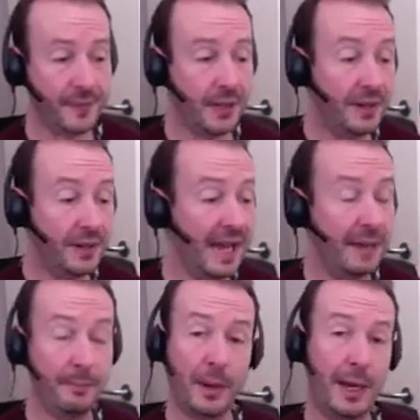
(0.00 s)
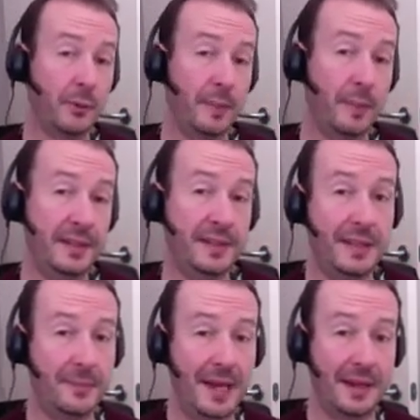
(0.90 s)
You can add binaural beats to
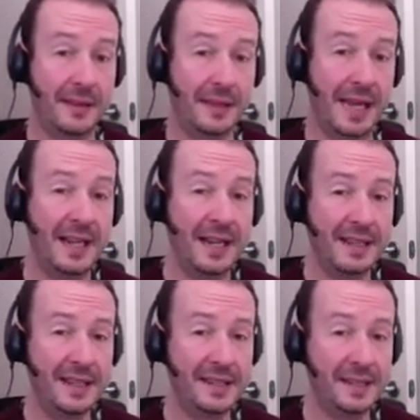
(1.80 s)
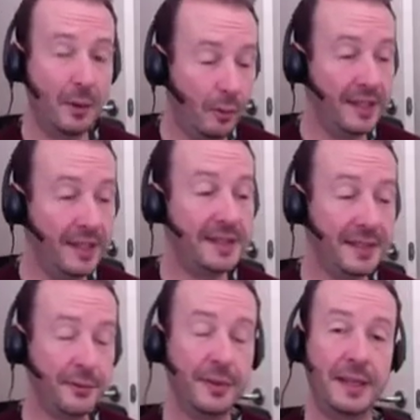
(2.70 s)
the back of that. There's all these
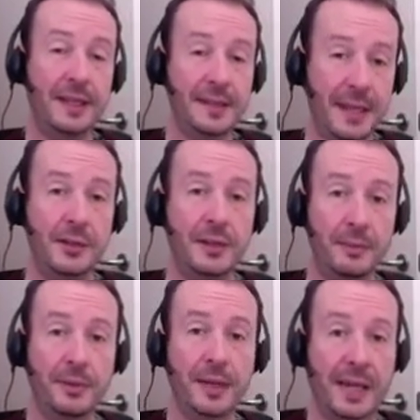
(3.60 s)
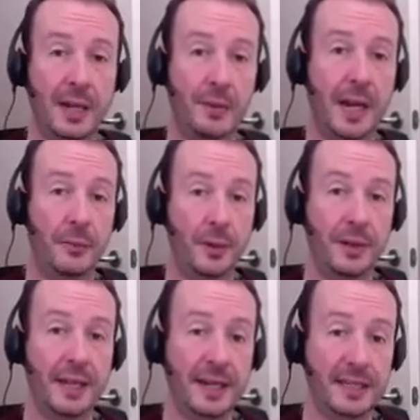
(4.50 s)
different things that you can play around
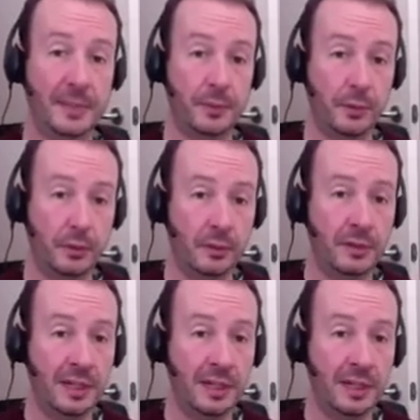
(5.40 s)
with and explore.